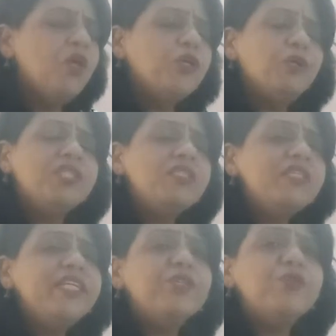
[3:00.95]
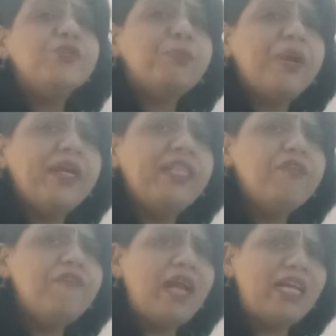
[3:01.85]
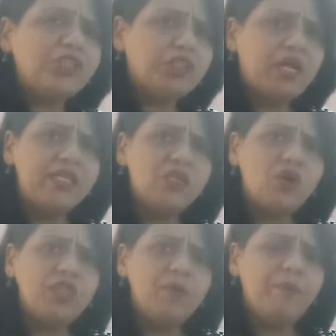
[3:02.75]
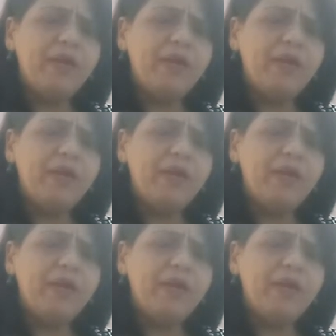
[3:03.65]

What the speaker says: You just need to spread the flashcards on the